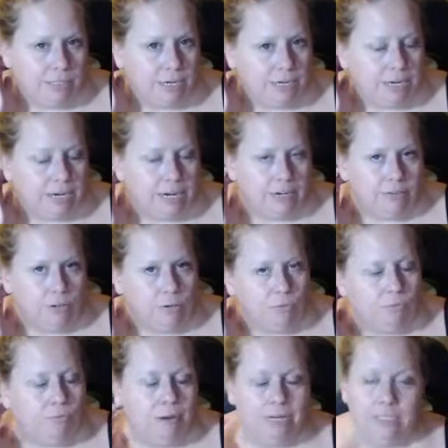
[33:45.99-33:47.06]
Again, if you
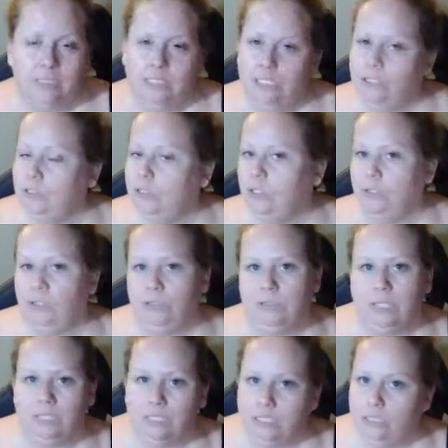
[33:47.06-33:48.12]
made a sigil, you can use
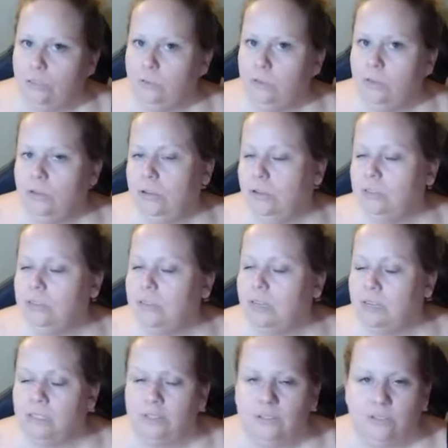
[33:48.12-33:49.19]
that sigil. There are
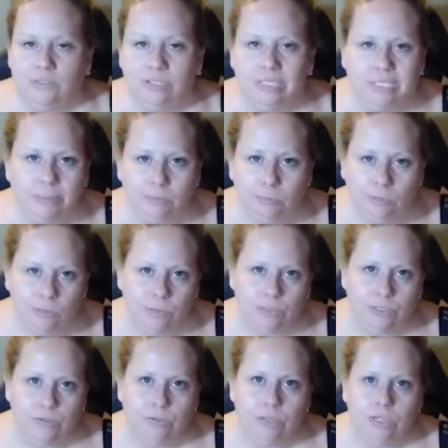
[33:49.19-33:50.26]
tons of different symbols
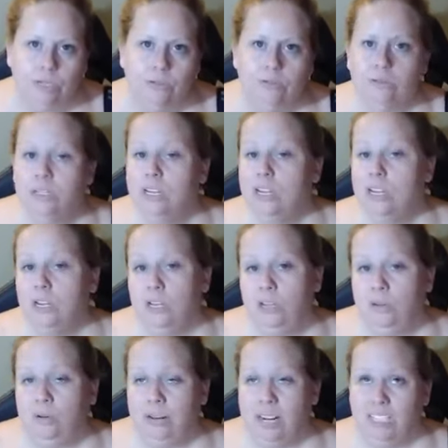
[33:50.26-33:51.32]
you can use. You
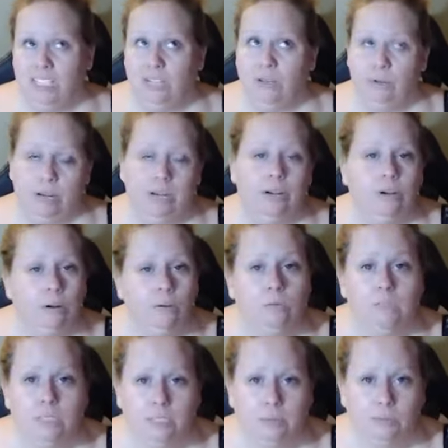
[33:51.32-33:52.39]
can actually create your own
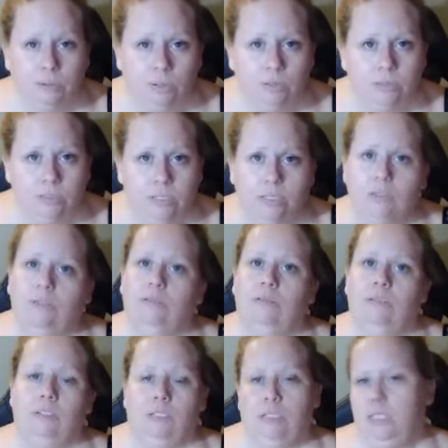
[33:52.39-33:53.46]
symbols. You don't
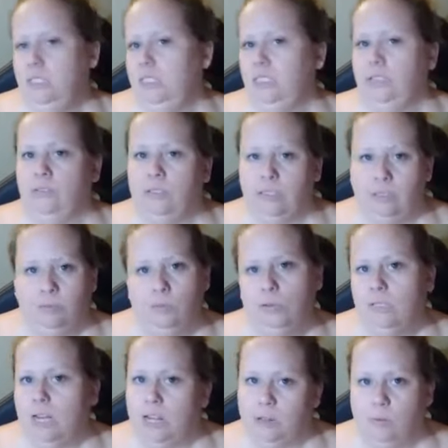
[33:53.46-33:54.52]
need to use symbols
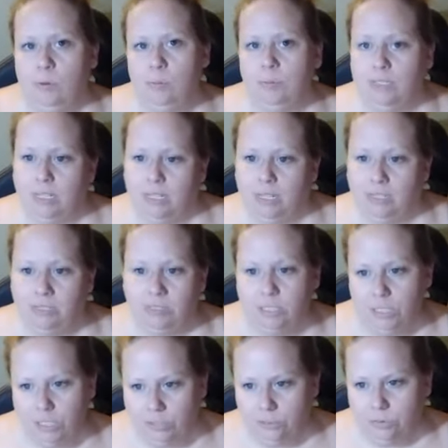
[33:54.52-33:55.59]
that other people say
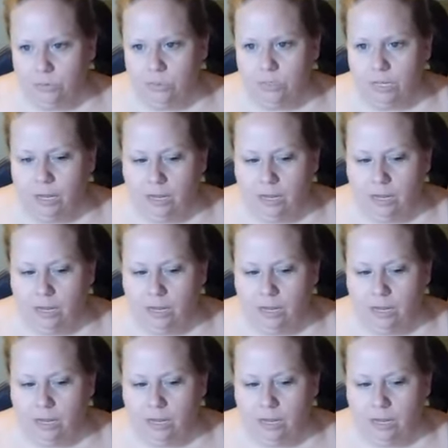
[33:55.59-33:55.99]
to use.